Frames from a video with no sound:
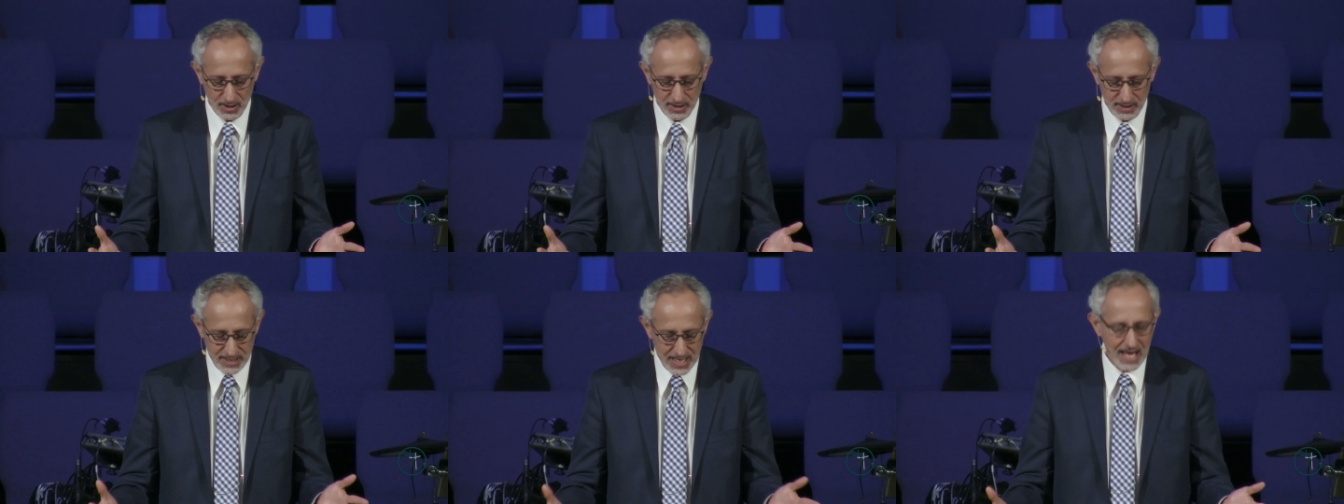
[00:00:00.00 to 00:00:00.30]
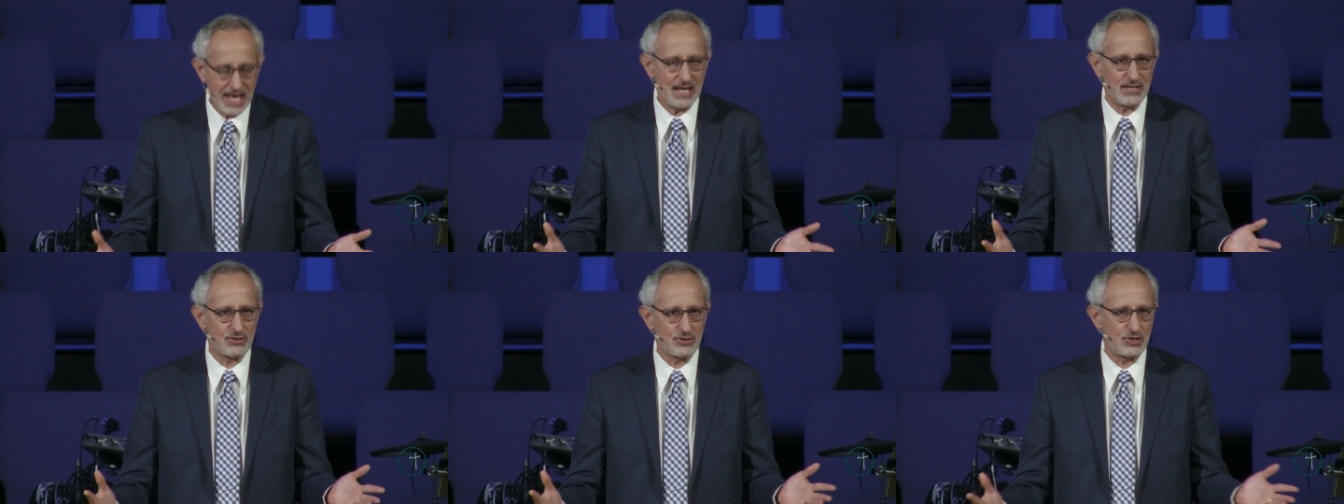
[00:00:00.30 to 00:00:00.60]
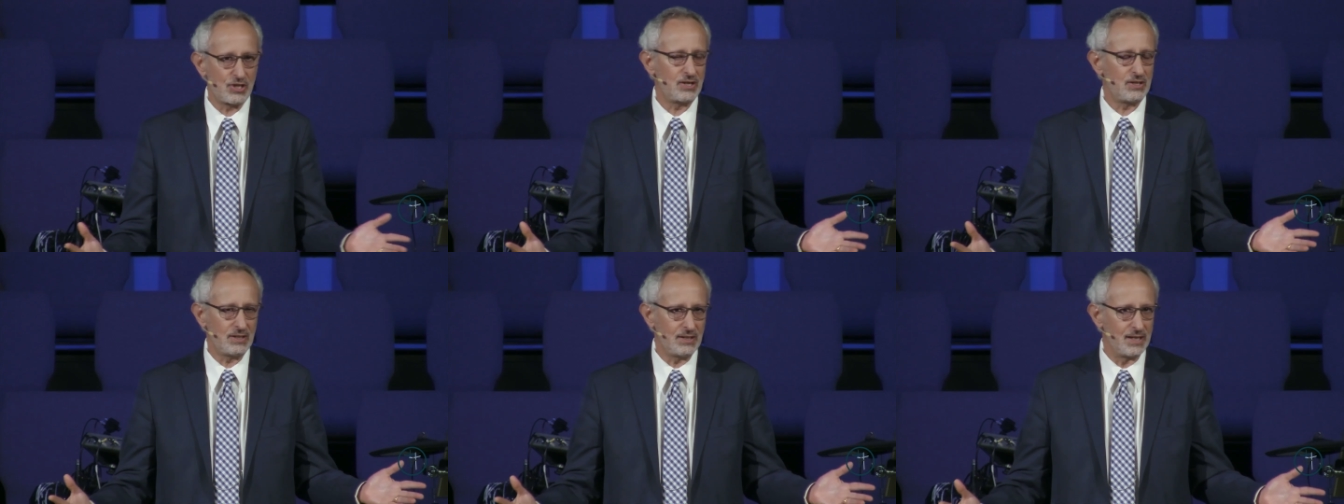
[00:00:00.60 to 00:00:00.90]
Yes,
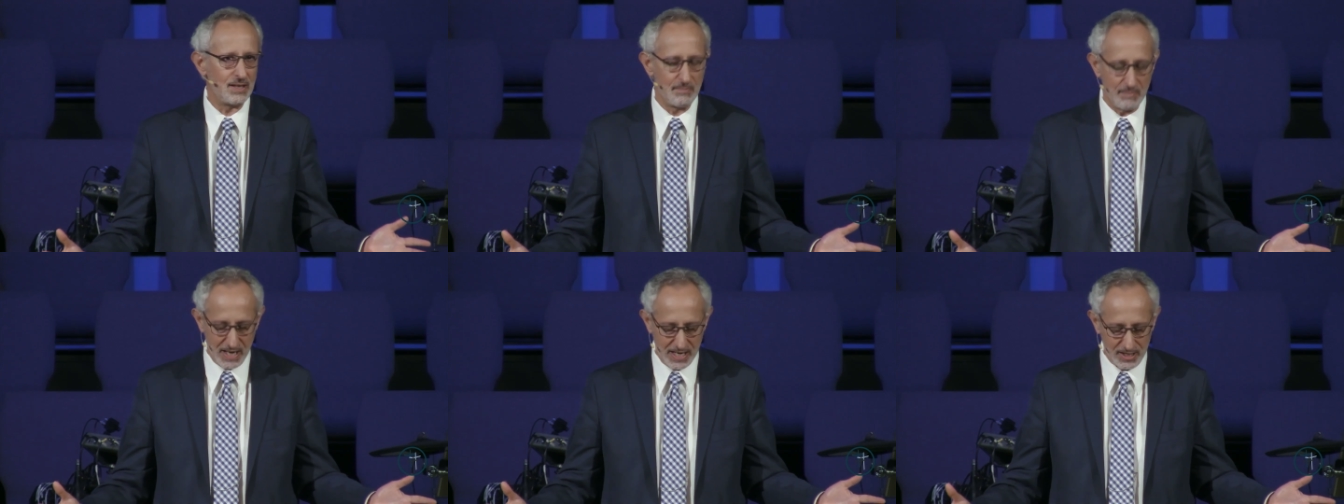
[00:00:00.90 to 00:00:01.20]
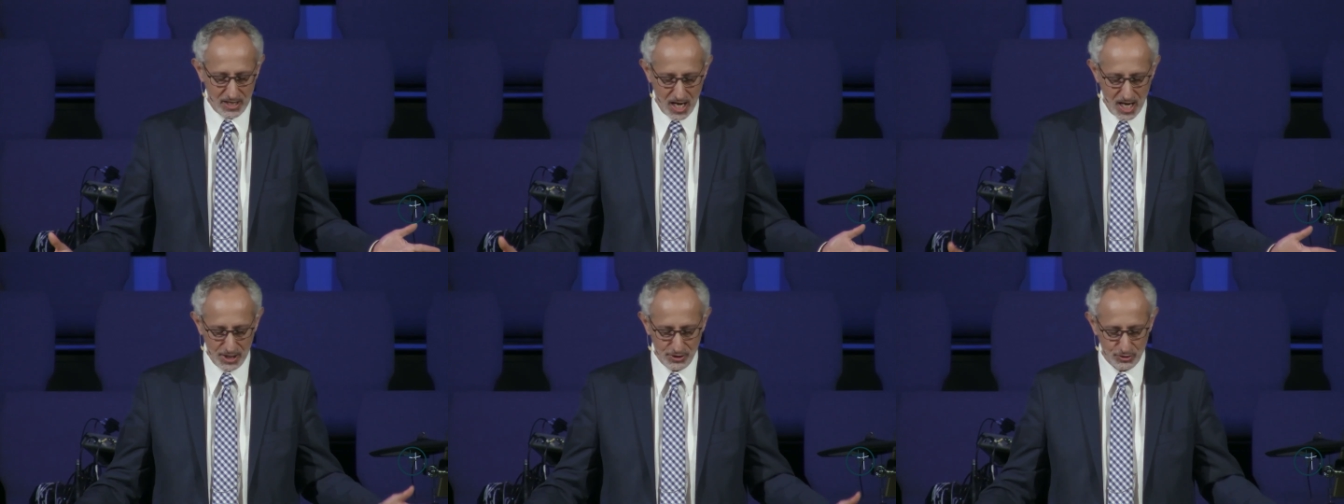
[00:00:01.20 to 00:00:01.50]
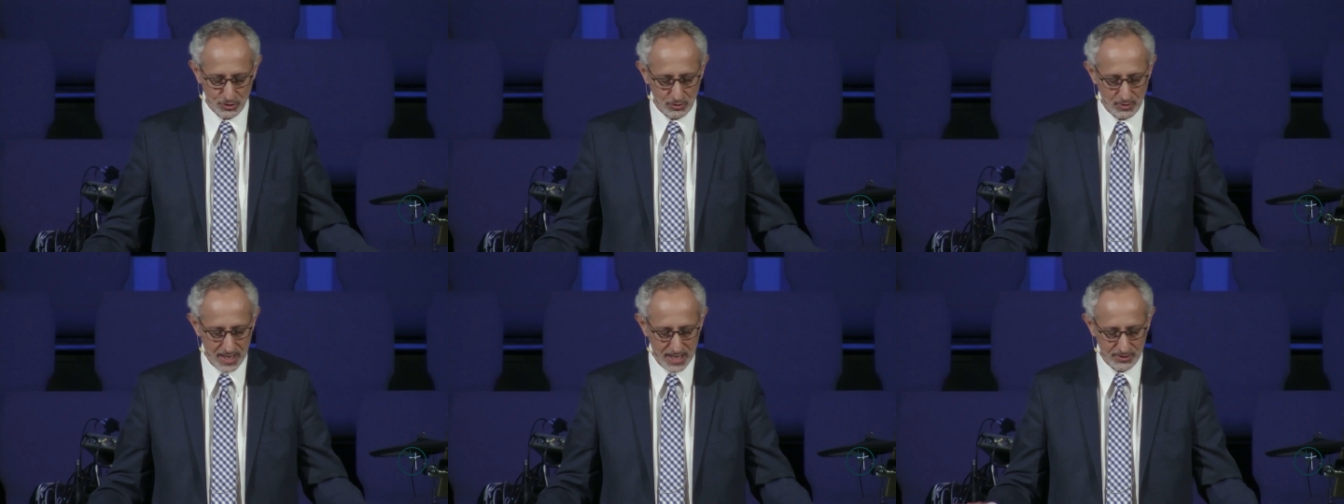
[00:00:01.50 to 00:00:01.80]
certainly, by
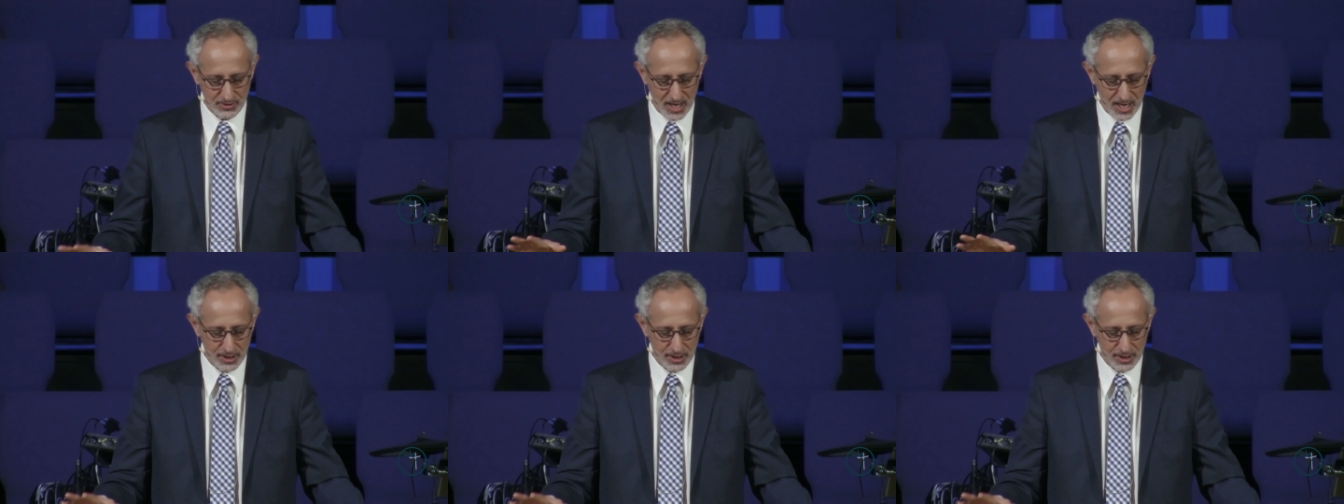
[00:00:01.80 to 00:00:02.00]
God's grace,